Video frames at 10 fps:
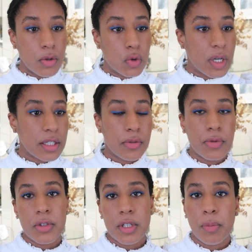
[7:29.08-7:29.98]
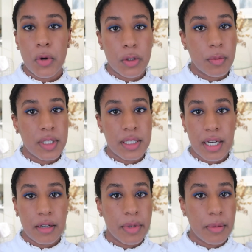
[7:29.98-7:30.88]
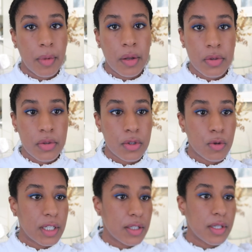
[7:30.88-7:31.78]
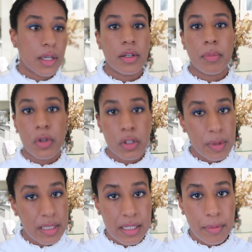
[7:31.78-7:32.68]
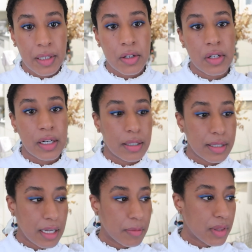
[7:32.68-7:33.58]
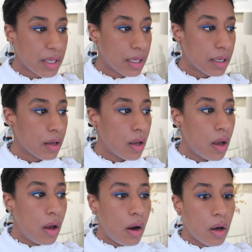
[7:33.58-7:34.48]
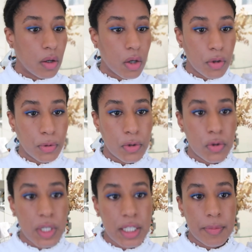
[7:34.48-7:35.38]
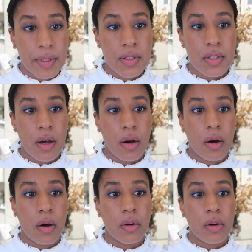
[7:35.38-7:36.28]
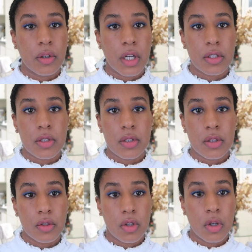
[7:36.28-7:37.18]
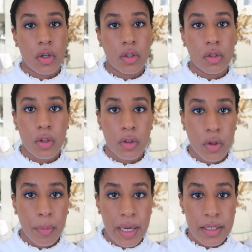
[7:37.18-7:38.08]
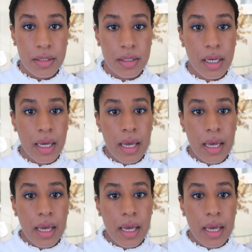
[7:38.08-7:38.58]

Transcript: to get a first appointment, it can be months. To get a second appointment, similar, uh, same thing. A lot of the treatments are not the the, the best,